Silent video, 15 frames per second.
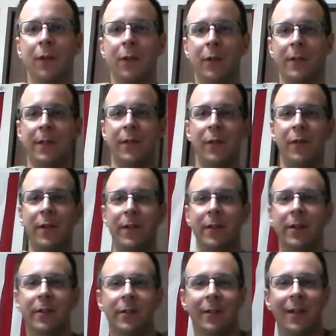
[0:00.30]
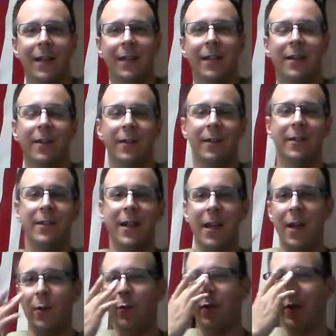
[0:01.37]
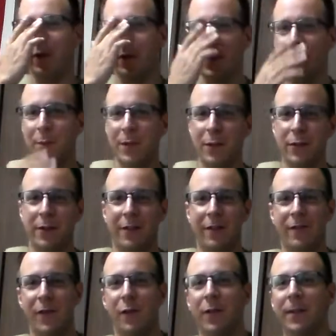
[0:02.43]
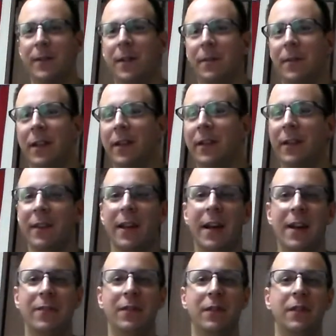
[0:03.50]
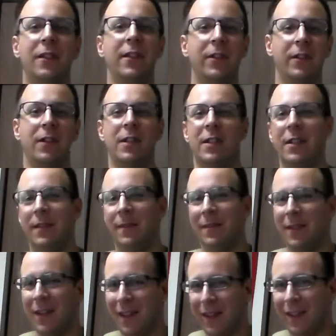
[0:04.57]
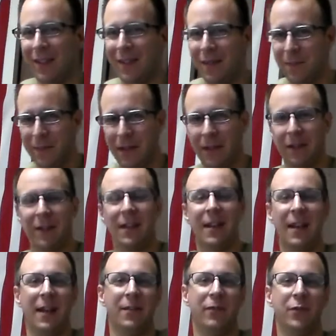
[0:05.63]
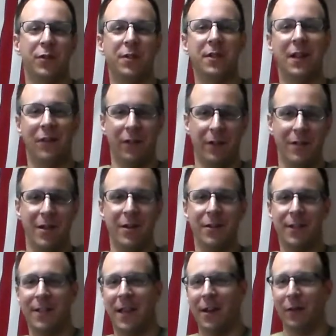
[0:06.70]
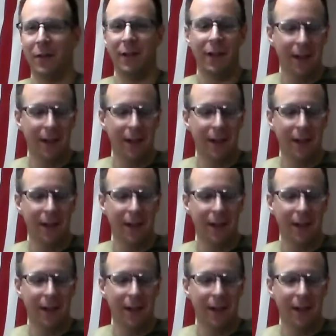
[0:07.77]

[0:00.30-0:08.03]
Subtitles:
Greetings everyone, the Good Sir Knight here. Today we're going to be doing a review on something I've literally been looking at for several years now.